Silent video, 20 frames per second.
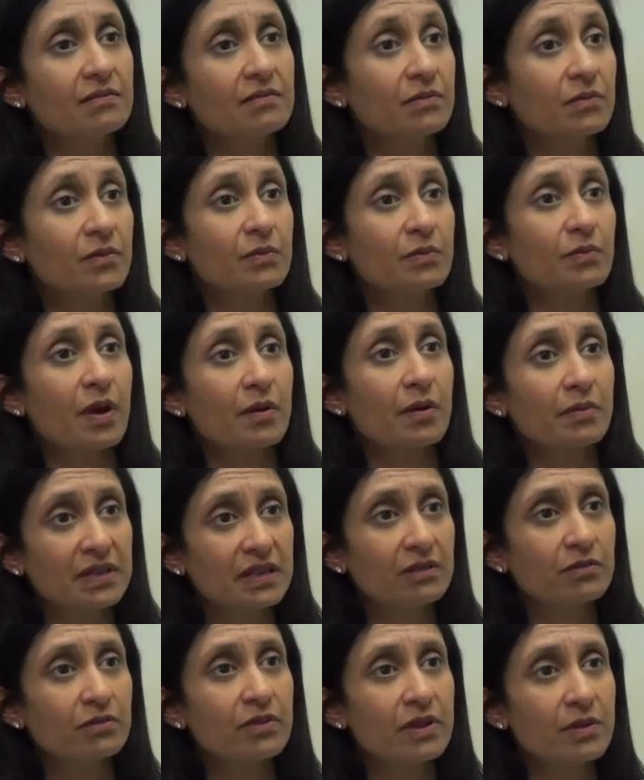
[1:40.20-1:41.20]
we probably
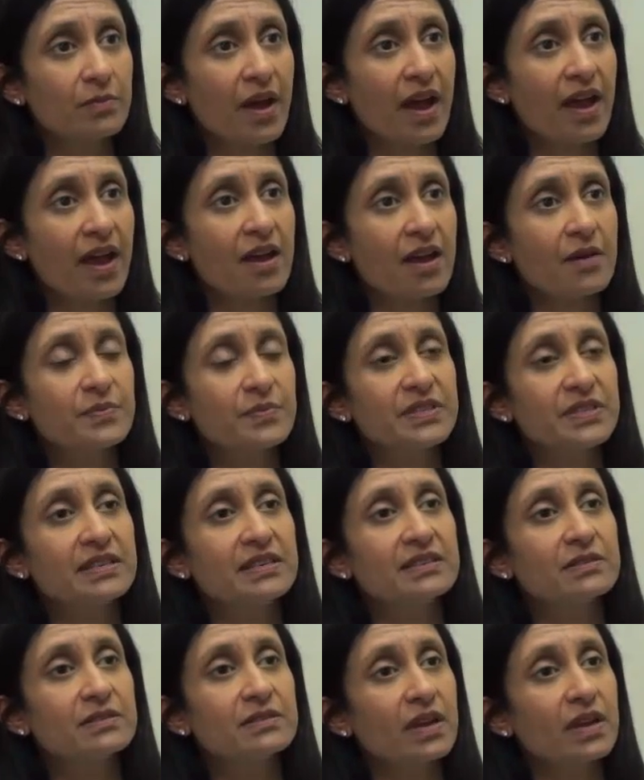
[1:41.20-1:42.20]
need
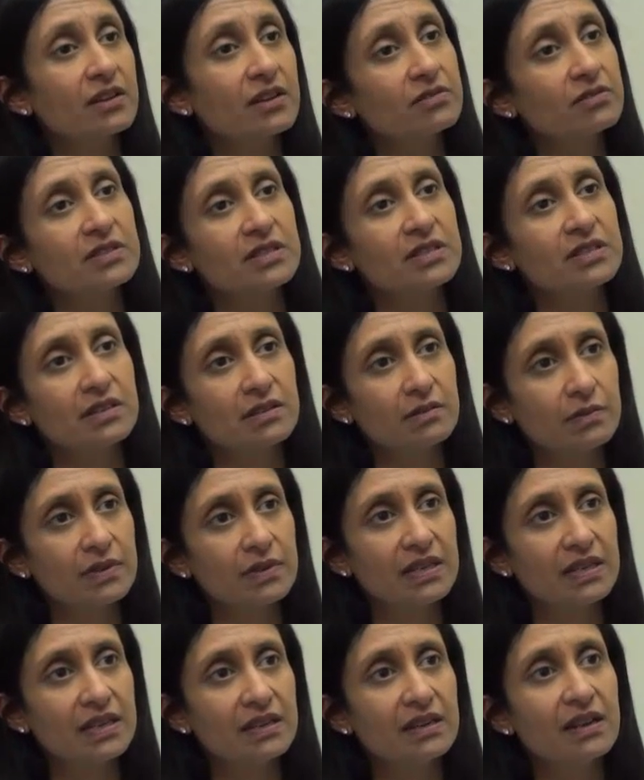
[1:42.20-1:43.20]
rebiopsies. We understand that
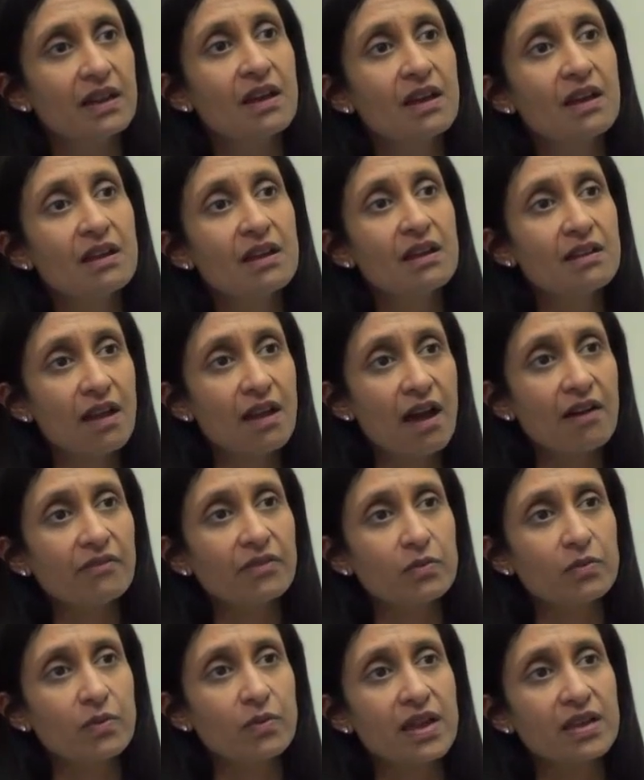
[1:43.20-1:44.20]
we need
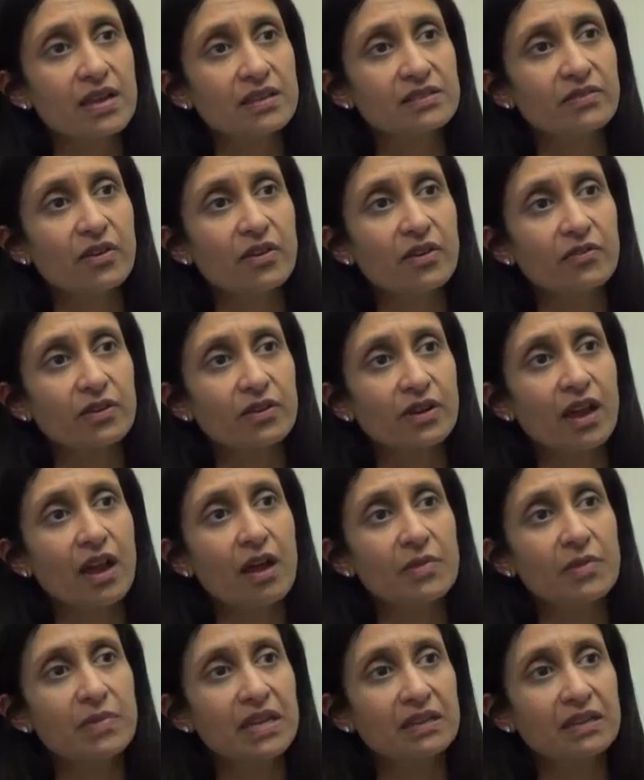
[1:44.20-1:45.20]
novel ways of
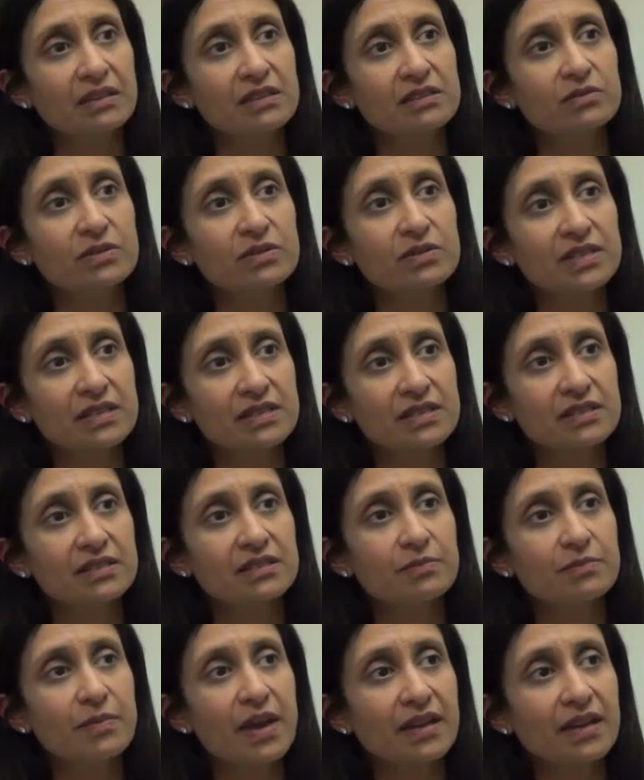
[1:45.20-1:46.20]
overcoming these
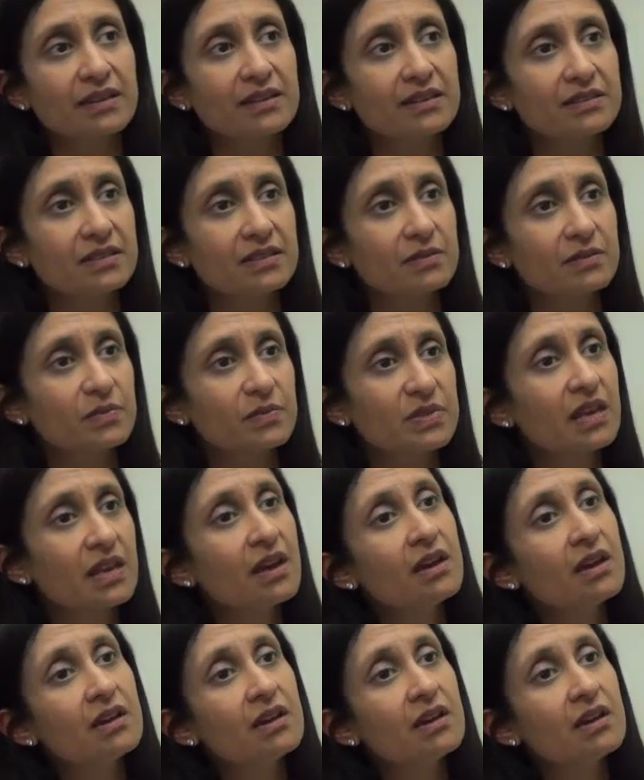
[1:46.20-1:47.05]
resistance mechanisms.